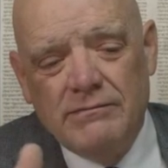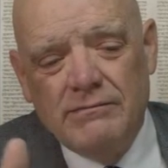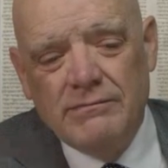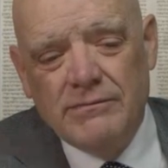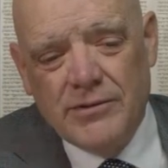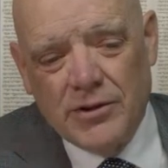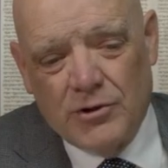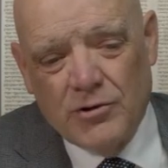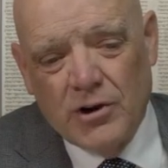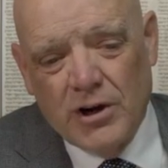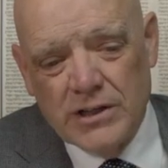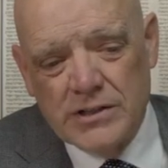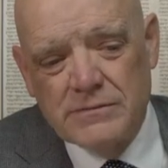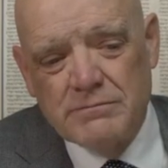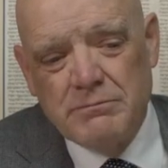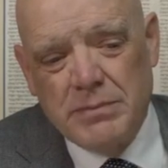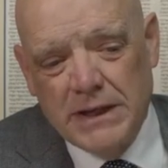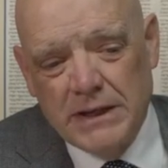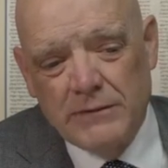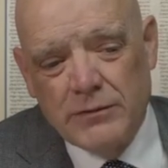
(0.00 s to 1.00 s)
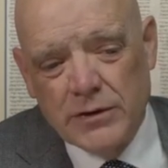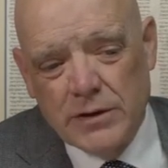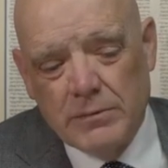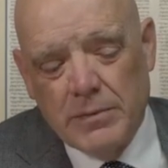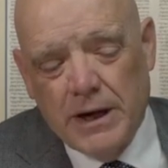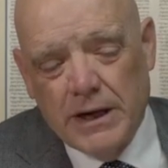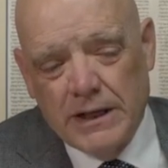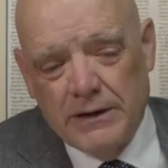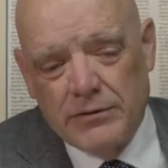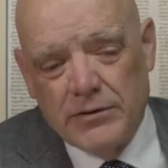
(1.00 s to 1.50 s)
the cross being for the
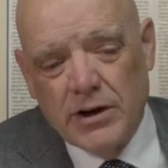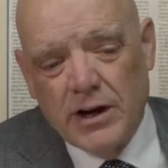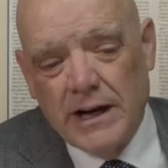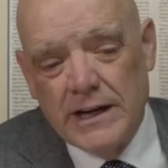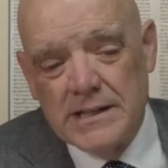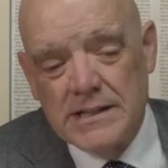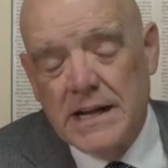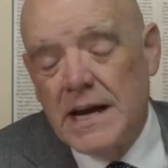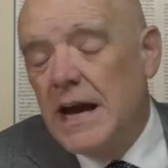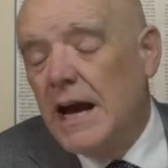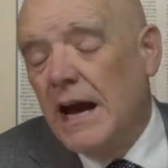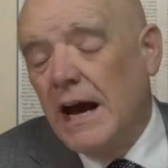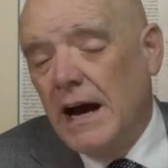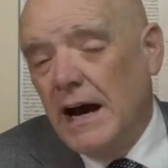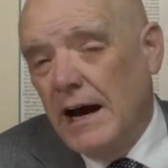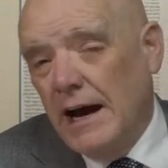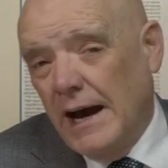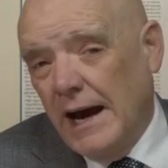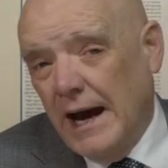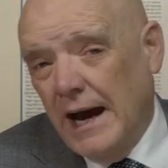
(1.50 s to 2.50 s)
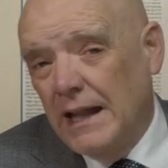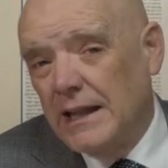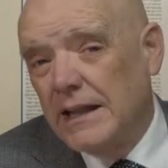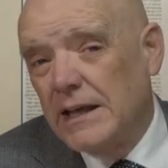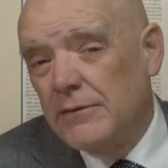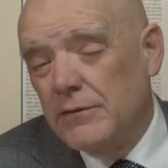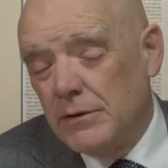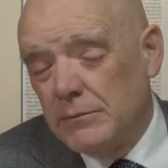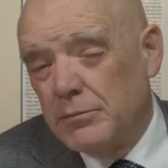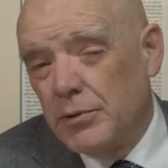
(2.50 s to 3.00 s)
body of Christ. I'll
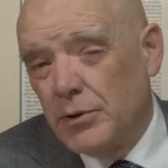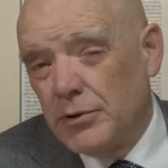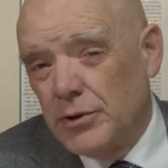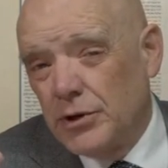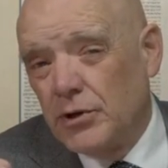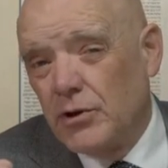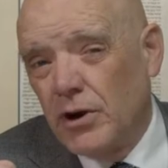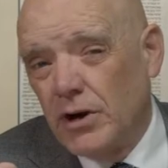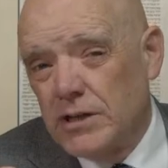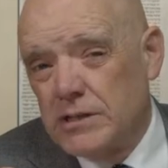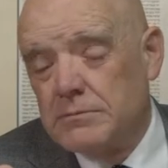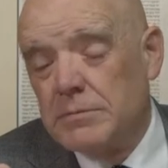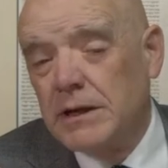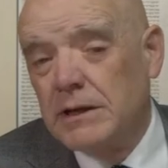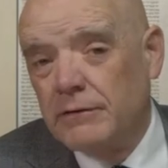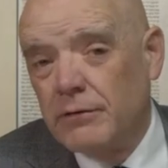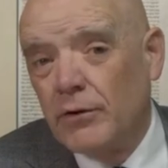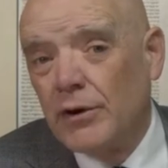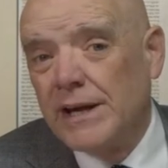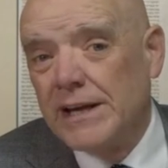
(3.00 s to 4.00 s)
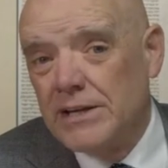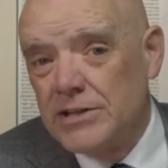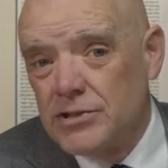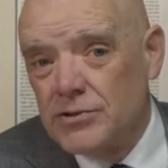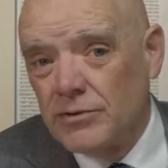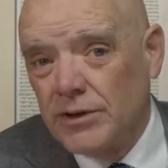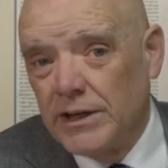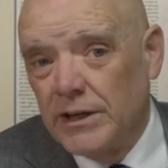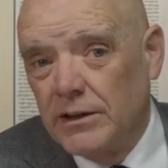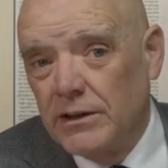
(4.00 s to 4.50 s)
even put the cross being for
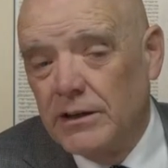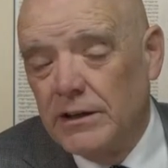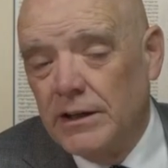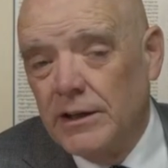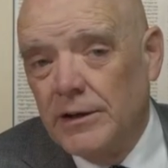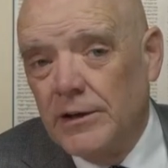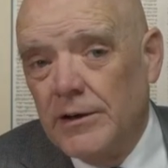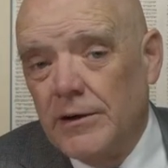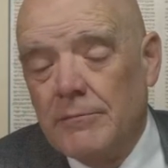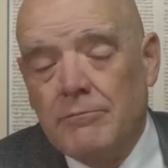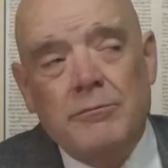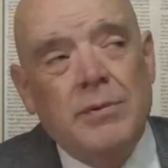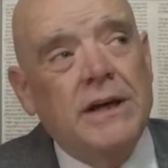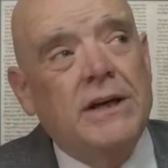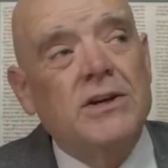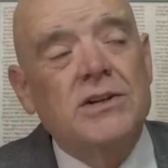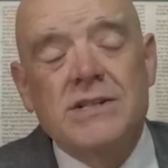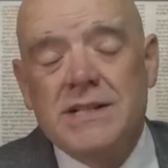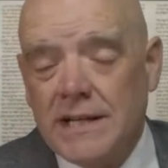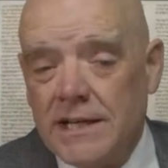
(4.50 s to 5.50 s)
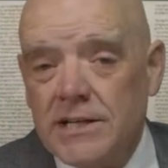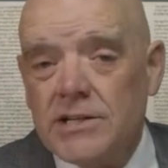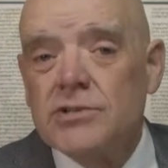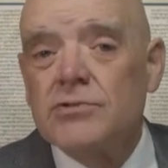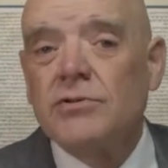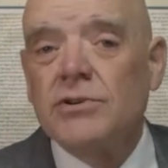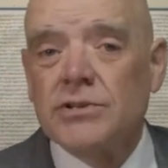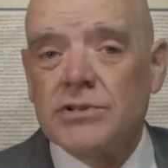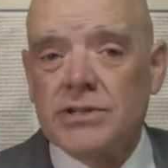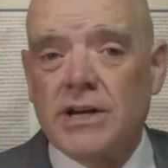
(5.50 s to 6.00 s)
Israel because
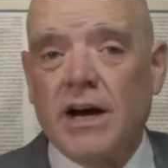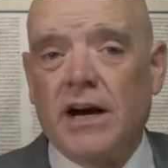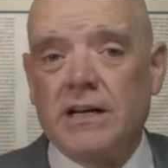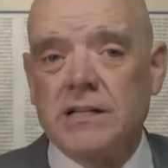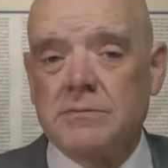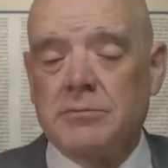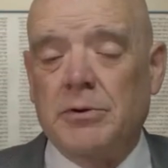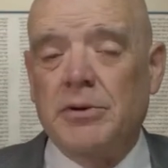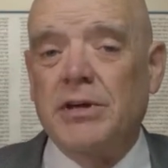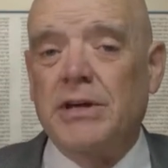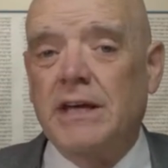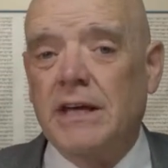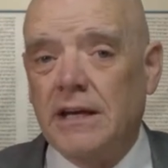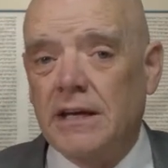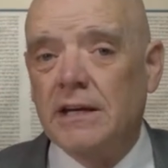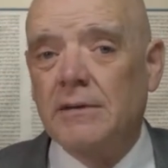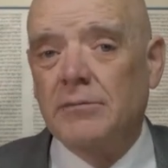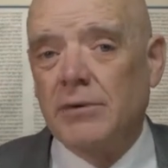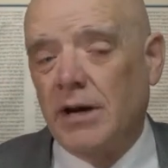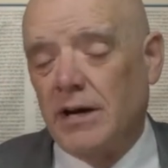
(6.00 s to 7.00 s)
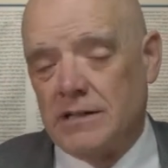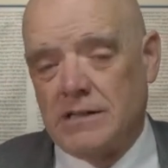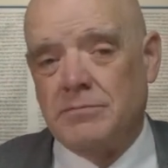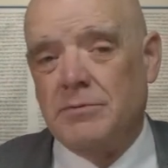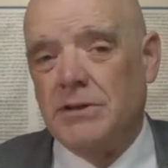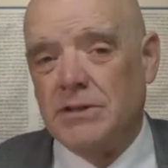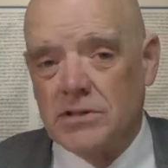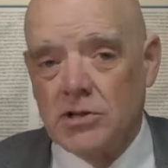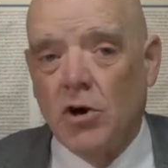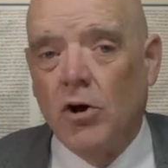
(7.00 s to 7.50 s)
Israel's gospel, the kingdom
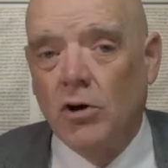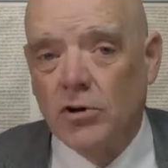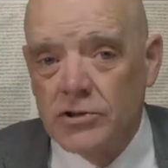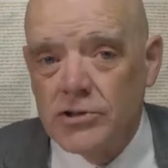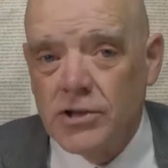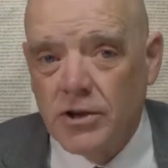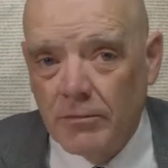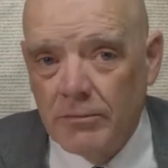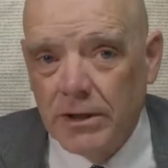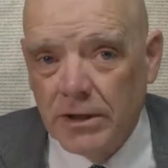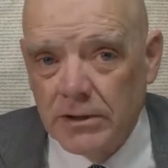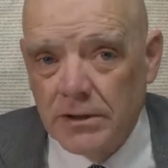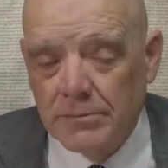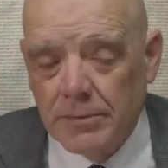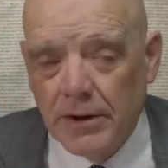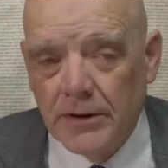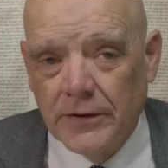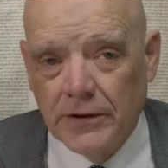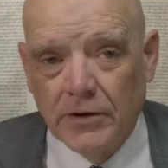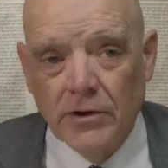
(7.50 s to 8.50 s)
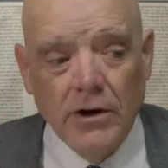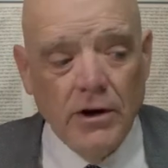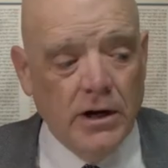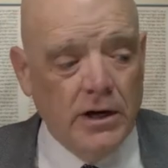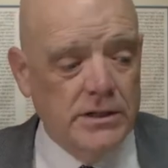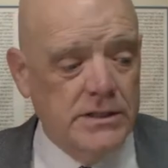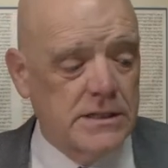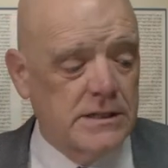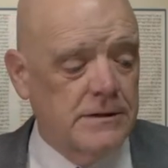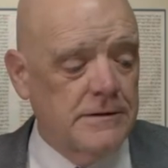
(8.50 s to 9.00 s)
gospel, is also built upon the
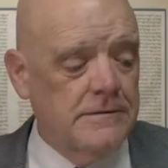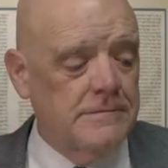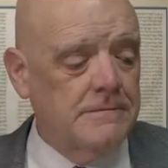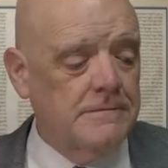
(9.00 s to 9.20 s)
cross.